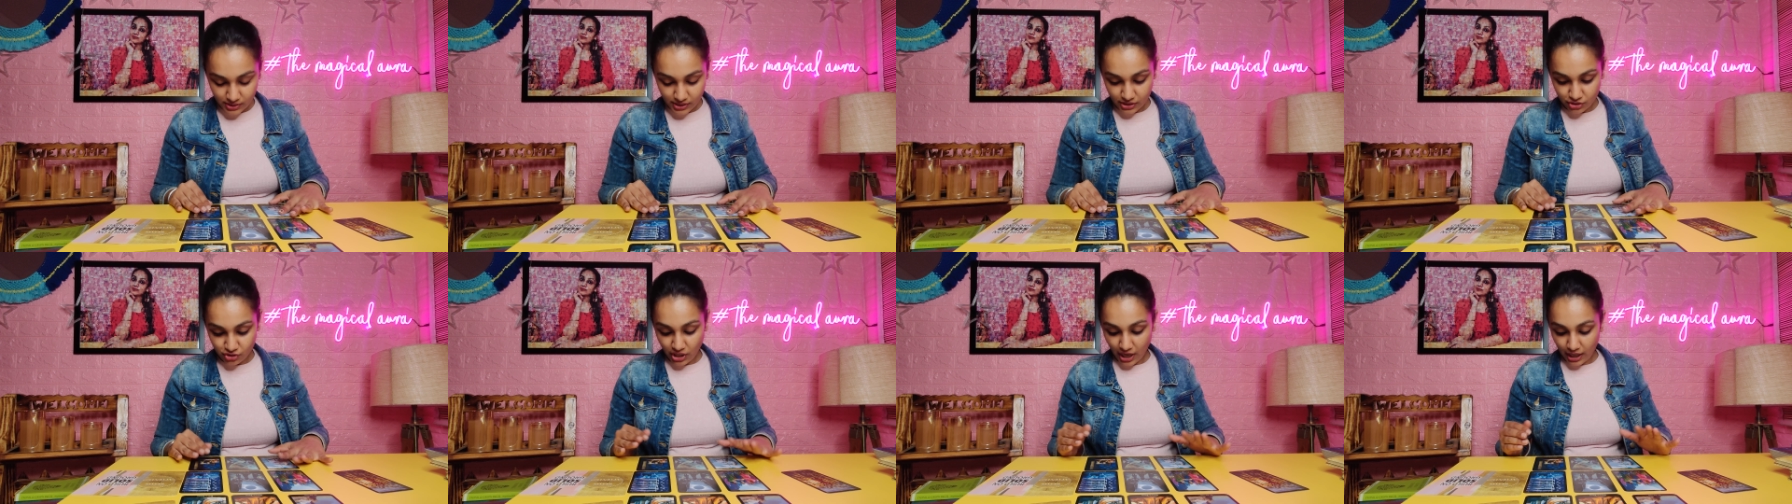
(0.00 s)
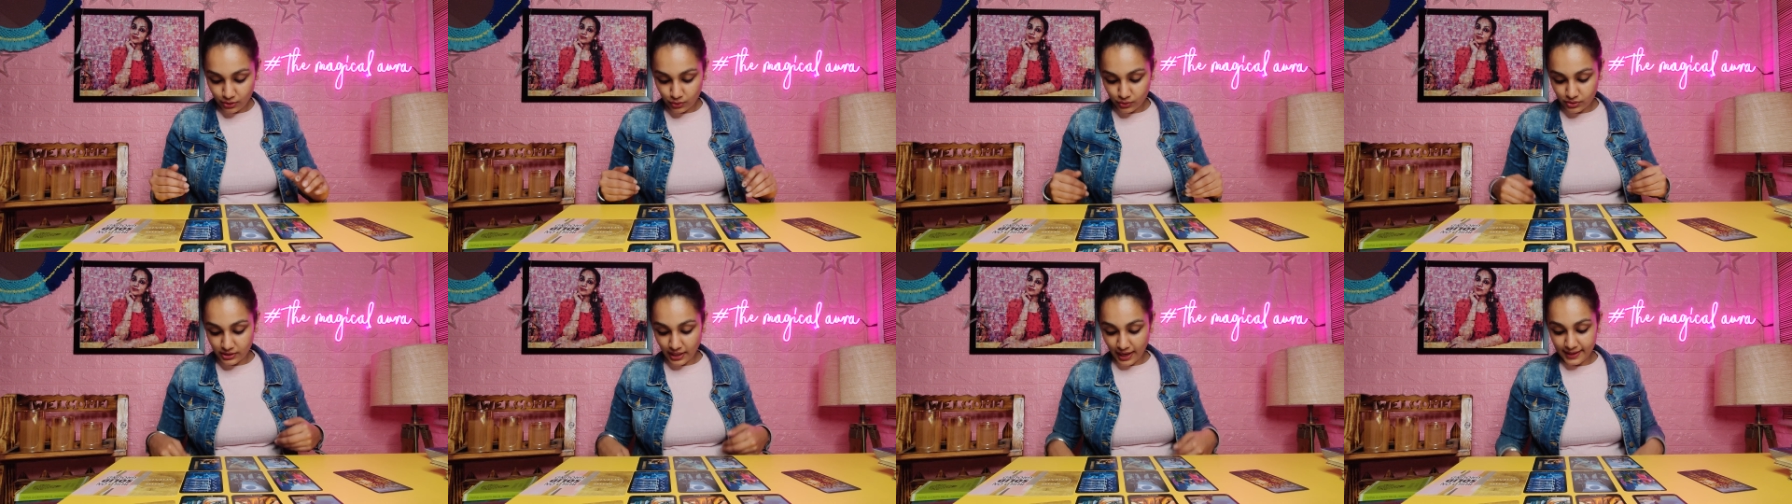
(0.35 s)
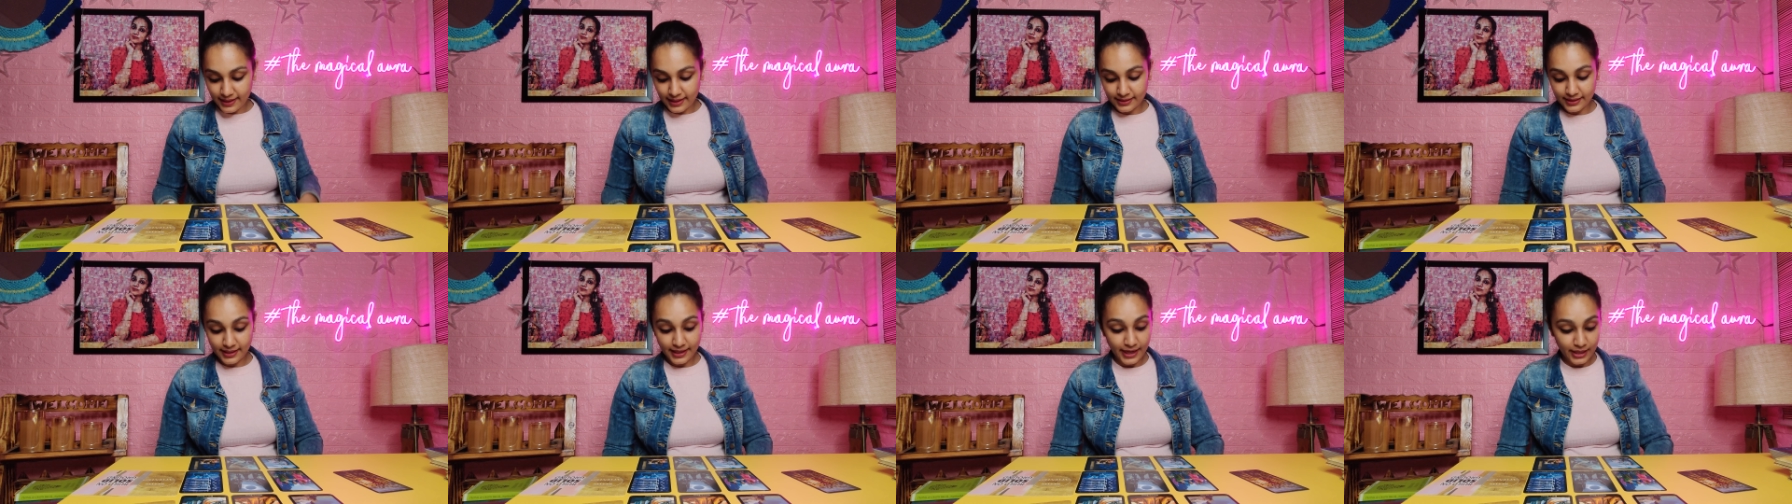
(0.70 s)
the shadow side,
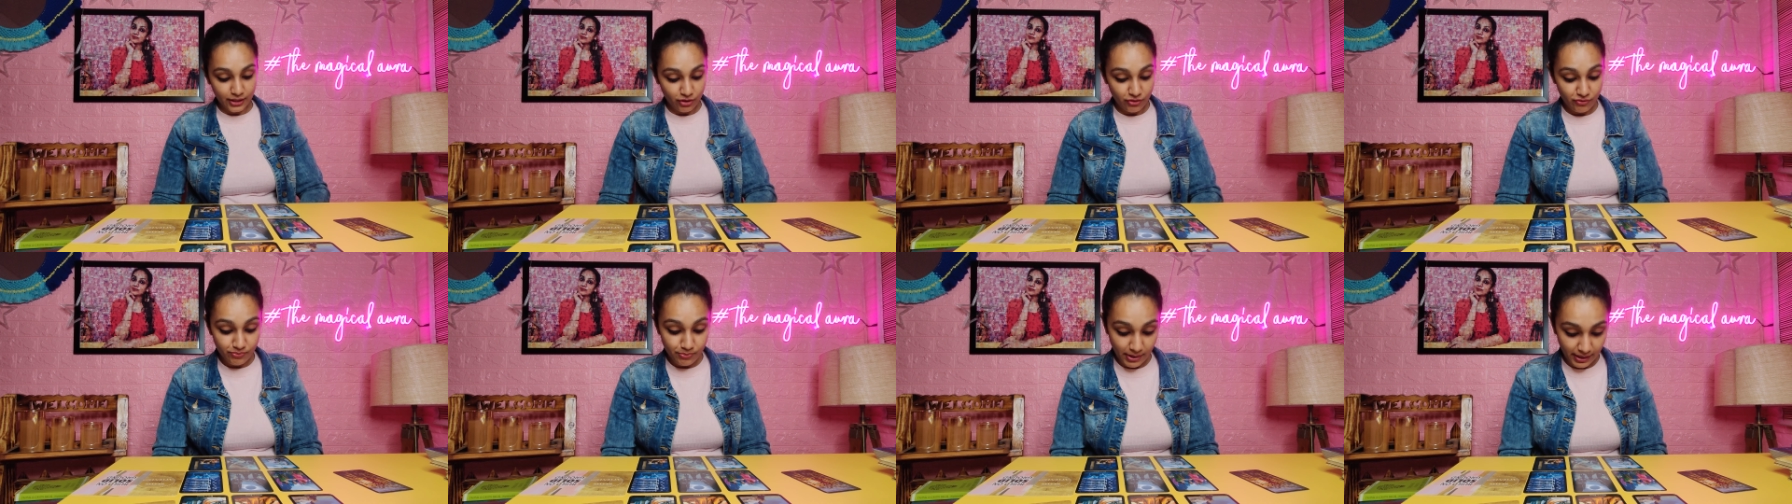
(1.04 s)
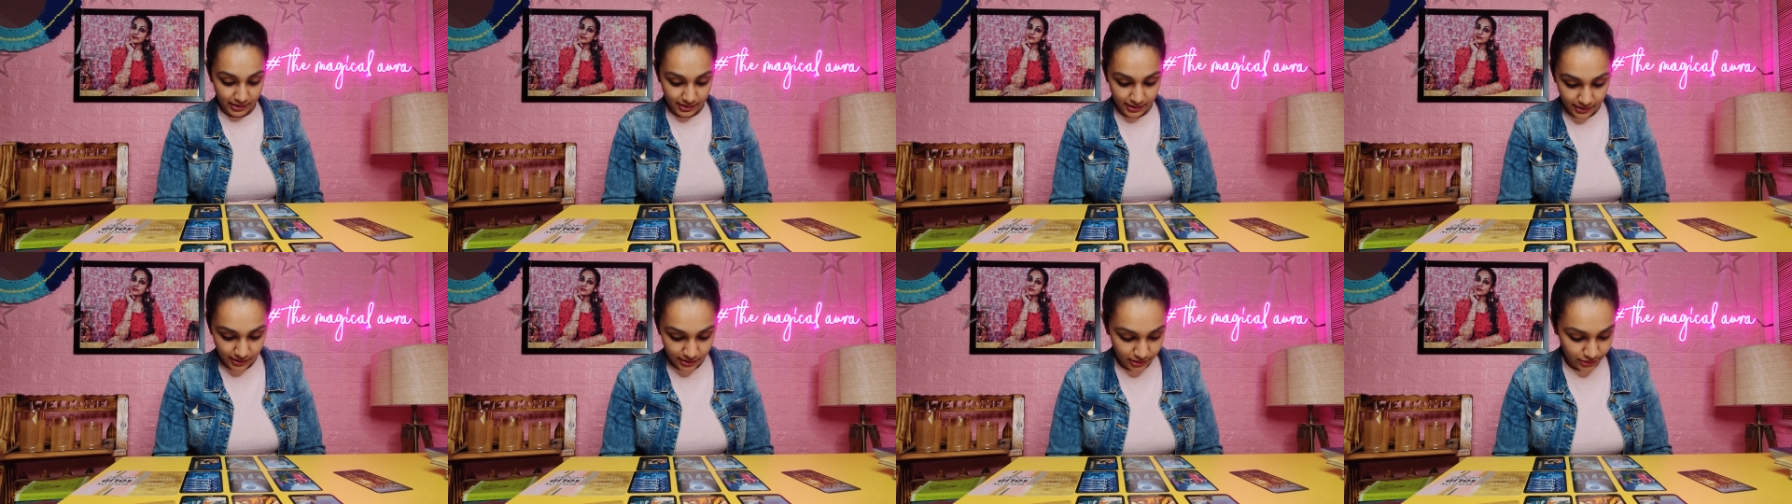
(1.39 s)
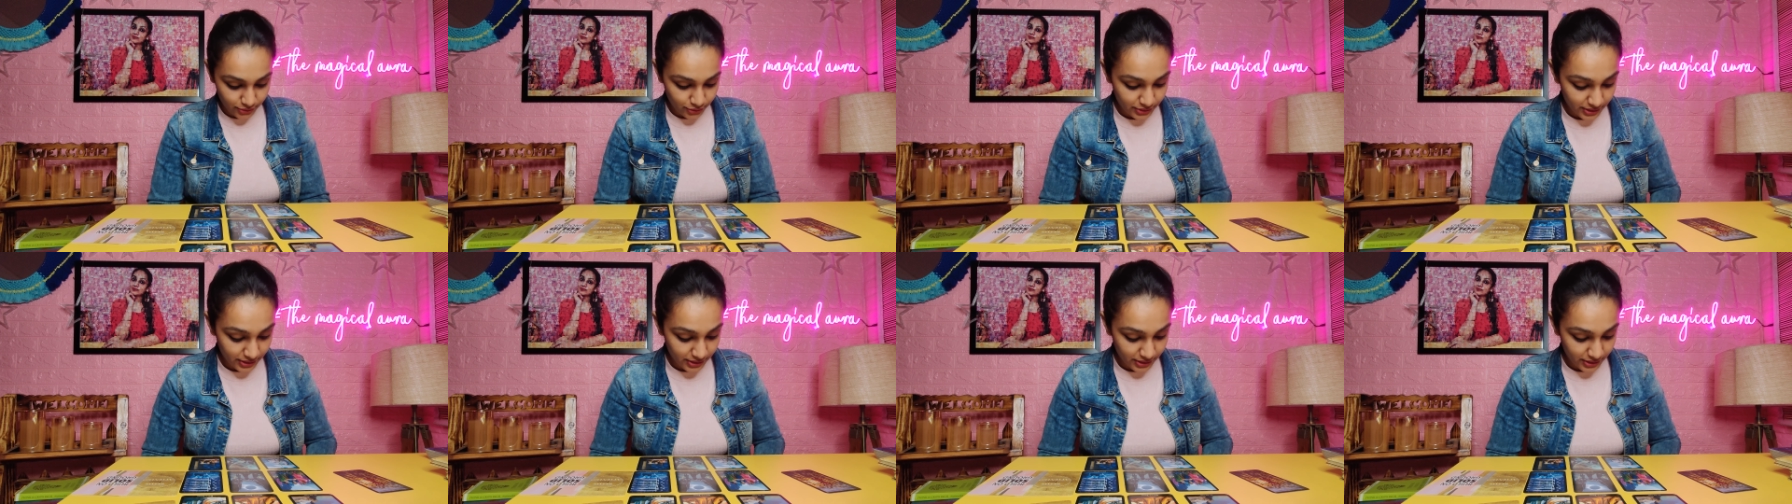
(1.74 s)
and the Eight of Pentacles.